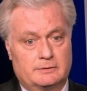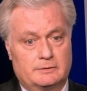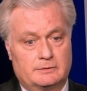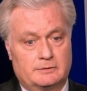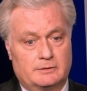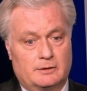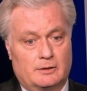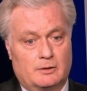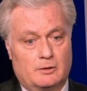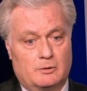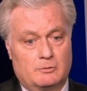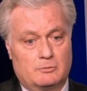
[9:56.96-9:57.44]

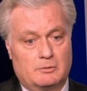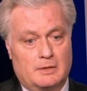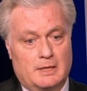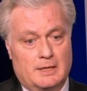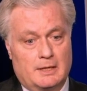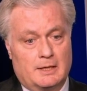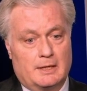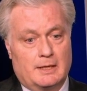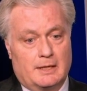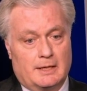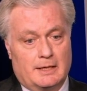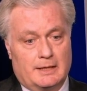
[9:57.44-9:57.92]
So
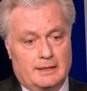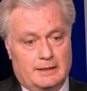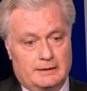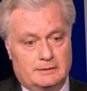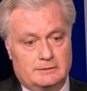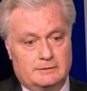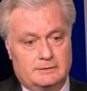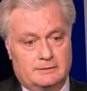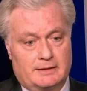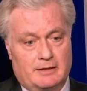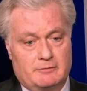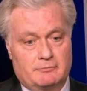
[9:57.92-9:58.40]

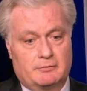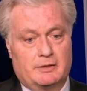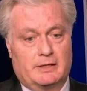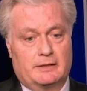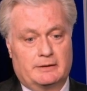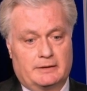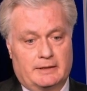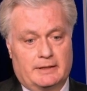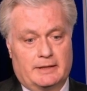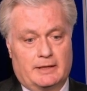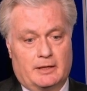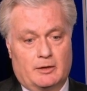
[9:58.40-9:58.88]
it's
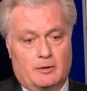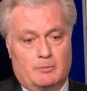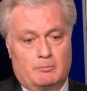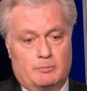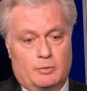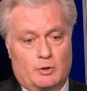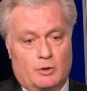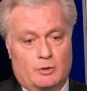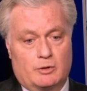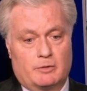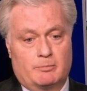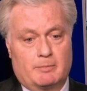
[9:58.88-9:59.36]
definitely a
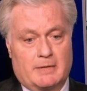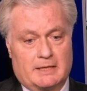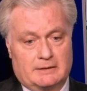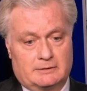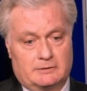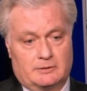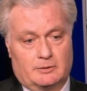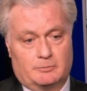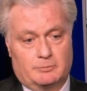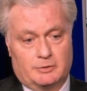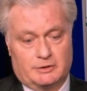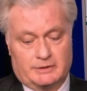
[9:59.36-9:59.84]

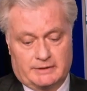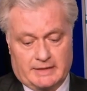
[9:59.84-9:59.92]
blockbuster